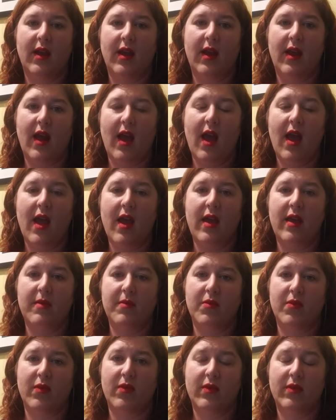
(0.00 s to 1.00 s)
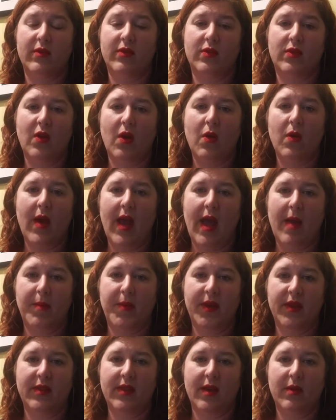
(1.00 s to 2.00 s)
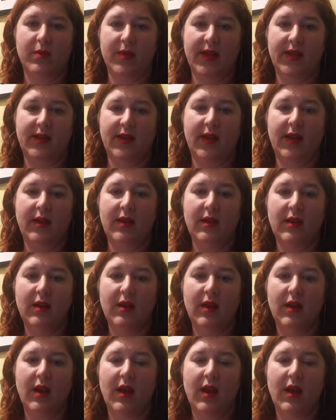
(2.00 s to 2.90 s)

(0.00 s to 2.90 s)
And I am so happy that we did,